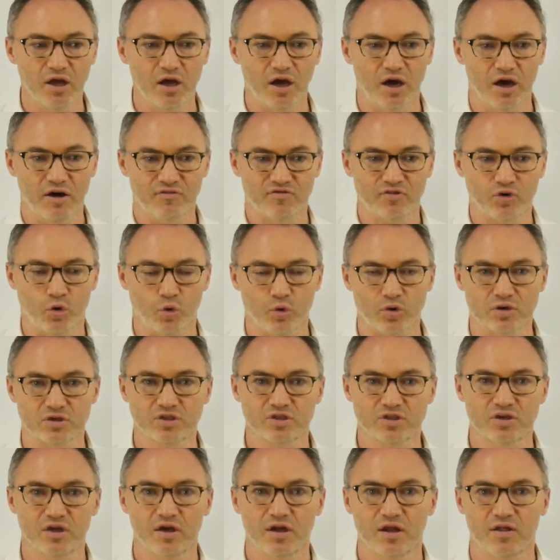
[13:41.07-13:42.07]
Of
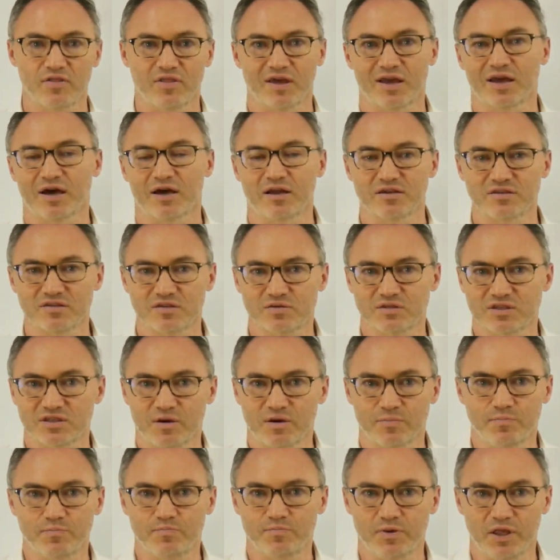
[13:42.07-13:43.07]
course,
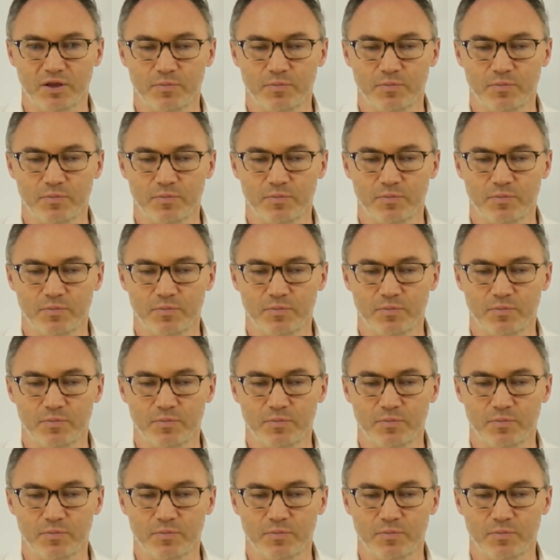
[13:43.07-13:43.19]
some